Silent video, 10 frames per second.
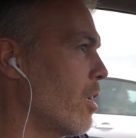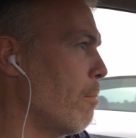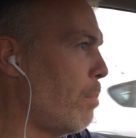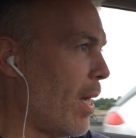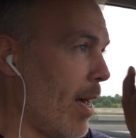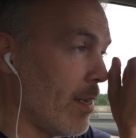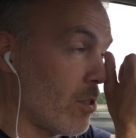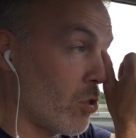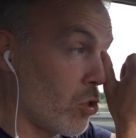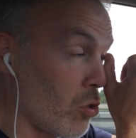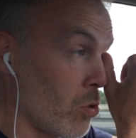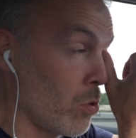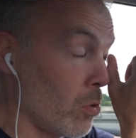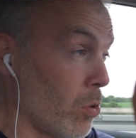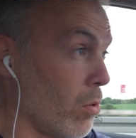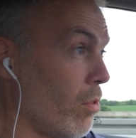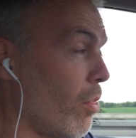compared to the